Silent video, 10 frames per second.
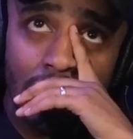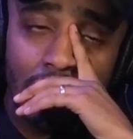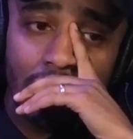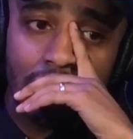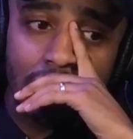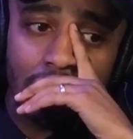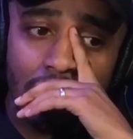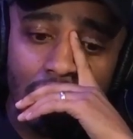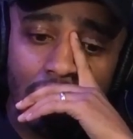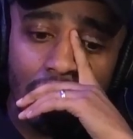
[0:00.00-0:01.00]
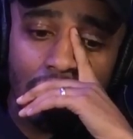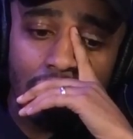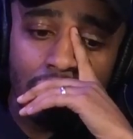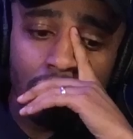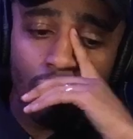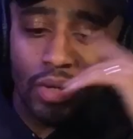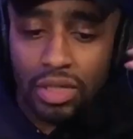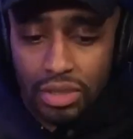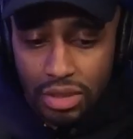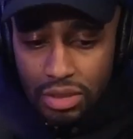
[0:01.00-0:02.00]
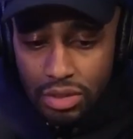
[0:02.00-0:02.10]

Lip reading: is, one,